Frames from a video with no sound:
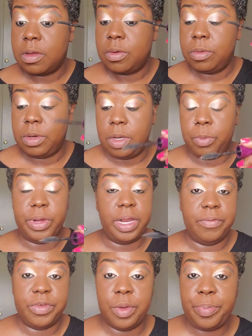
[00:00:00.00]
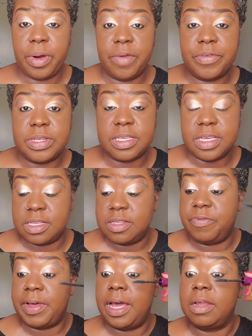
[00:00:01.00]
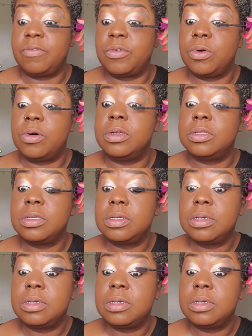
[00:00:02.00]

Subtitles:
Well, whatever your preference is, it's fine, of course.